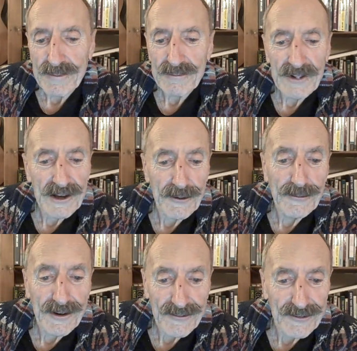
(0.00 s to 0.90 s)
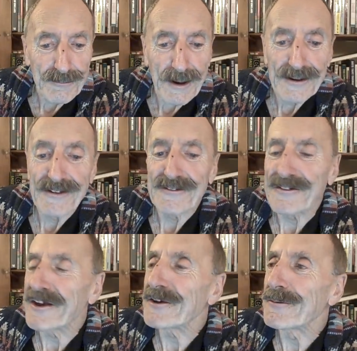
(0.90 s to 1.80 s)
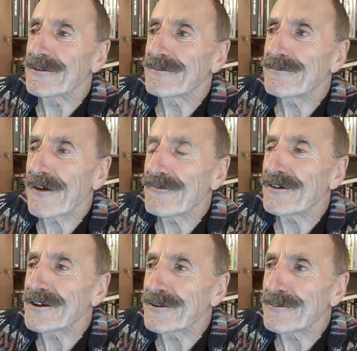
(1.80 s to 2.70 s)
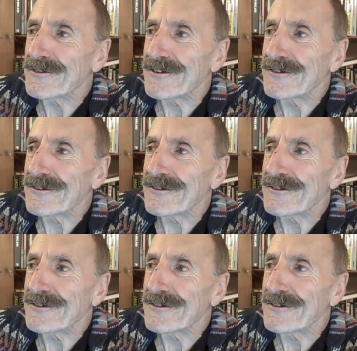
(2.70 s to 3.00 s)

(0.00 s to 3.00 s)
including some men incidentally with a ferret that was